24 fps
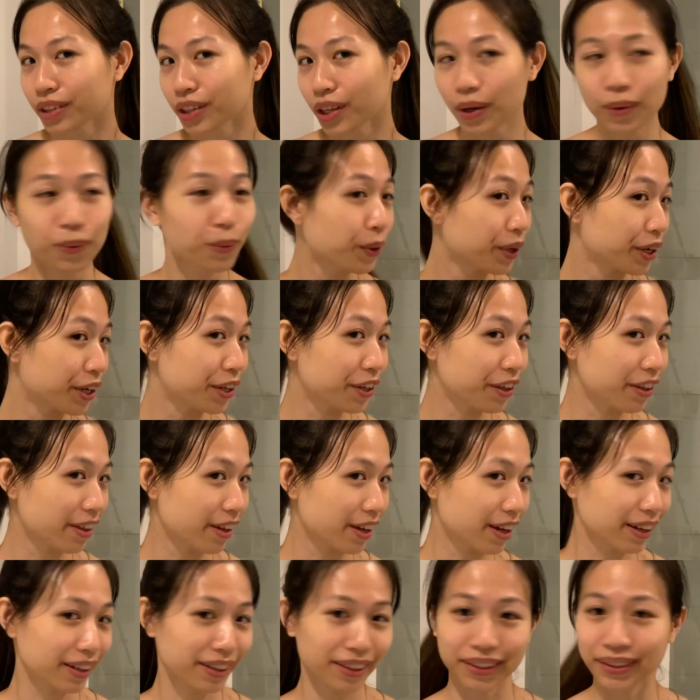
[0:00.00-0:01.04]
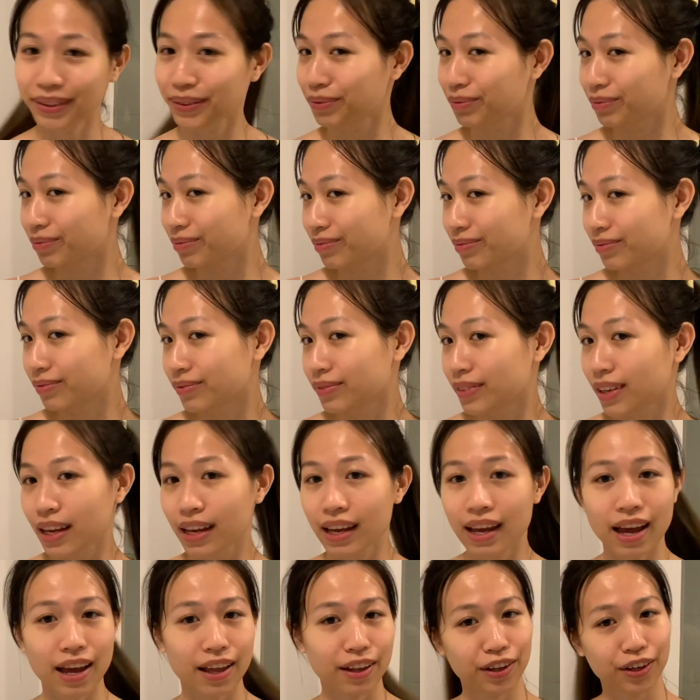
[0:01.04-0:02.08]
What do you think?
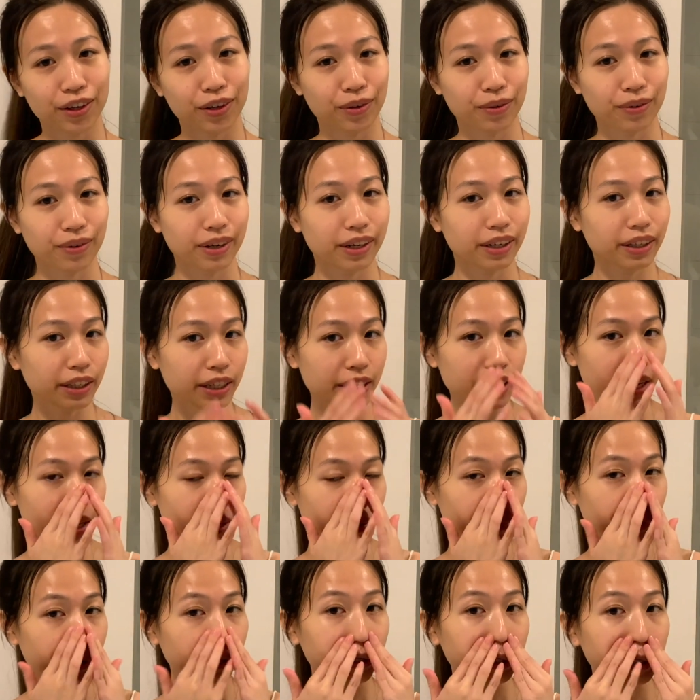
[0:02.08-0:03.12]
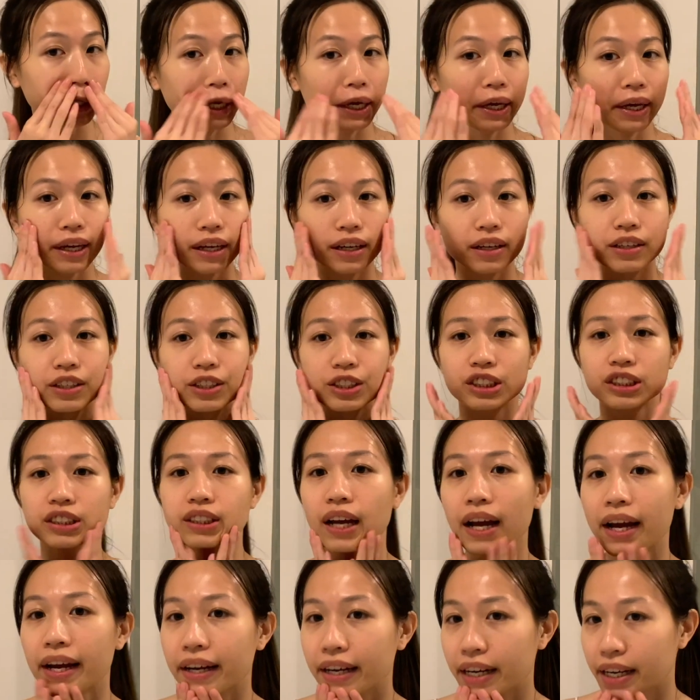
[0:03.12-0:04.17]
Like really, really
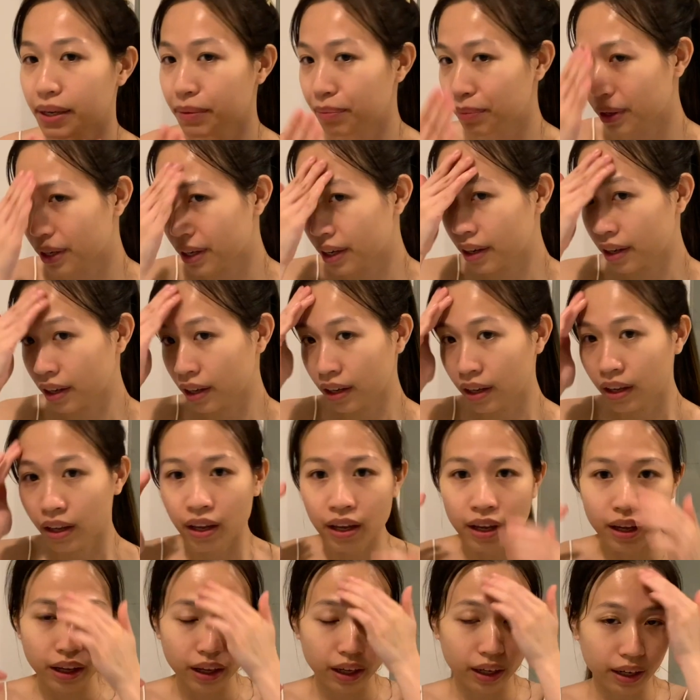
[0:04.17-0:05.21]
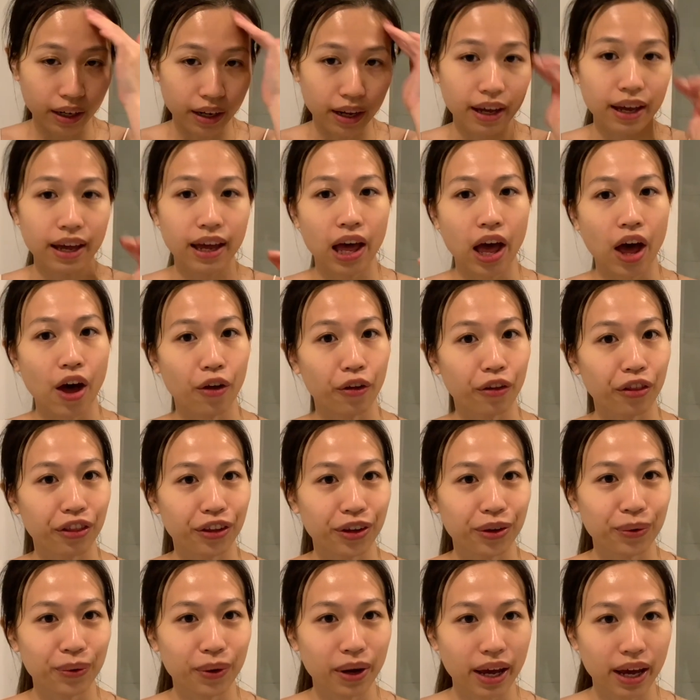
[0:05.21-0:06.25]
shiny, but in a
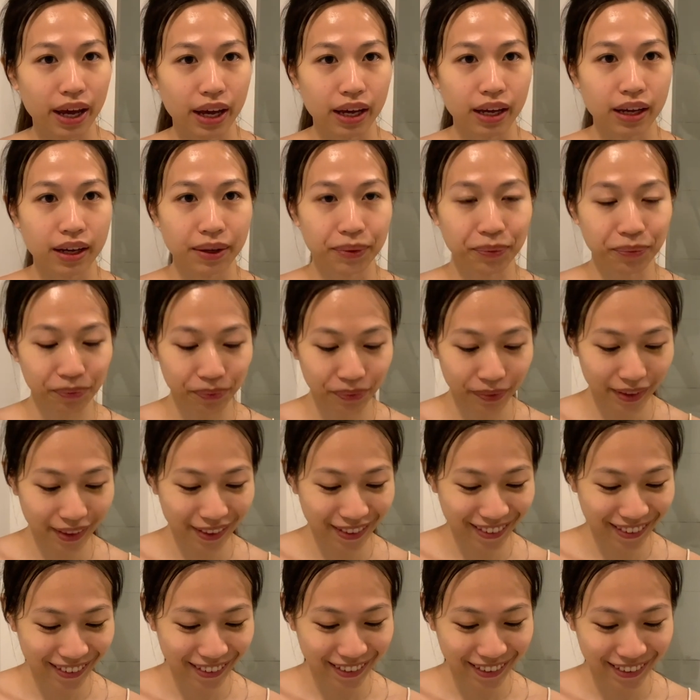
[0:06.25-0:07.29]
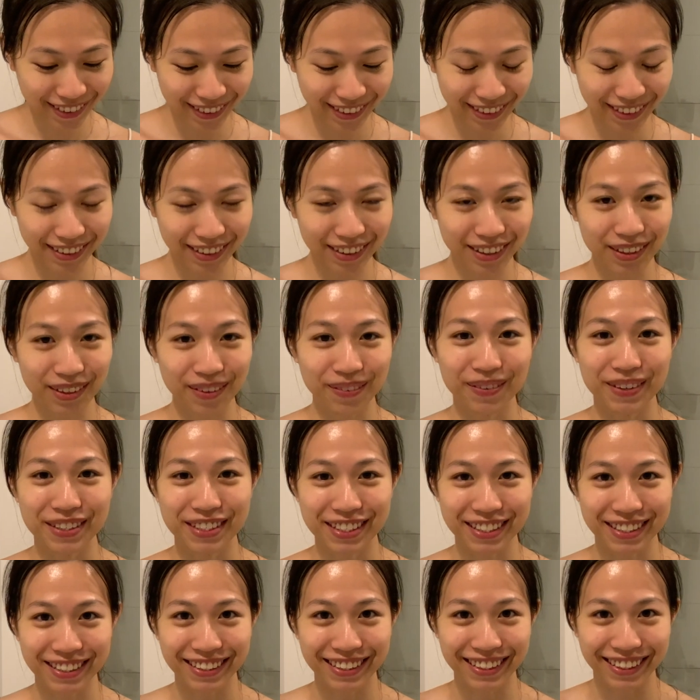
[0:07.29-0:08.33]
healthy way, which
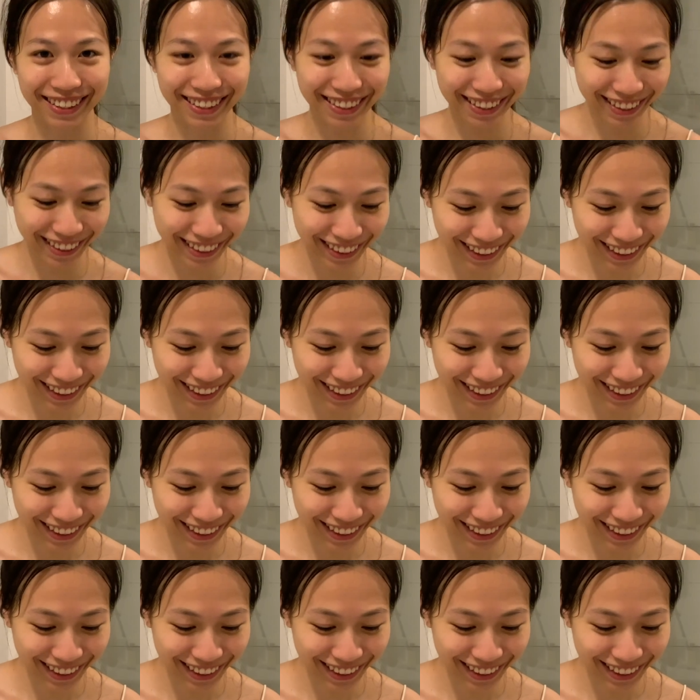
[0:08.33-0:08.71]
is good.